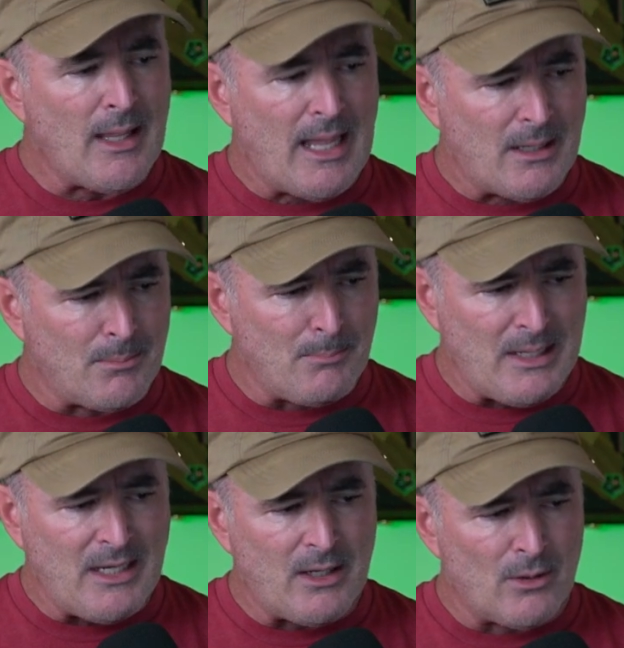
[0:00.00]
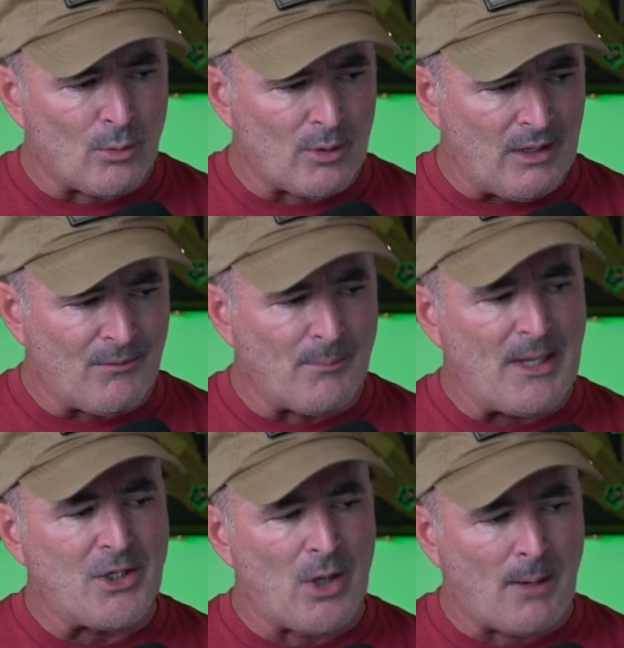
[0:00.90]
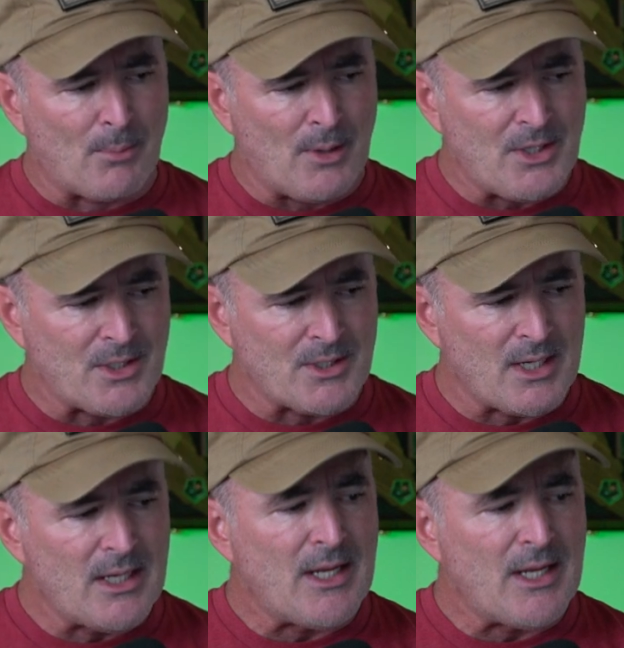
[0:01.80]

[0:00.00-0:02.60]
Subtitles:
and media or information operations,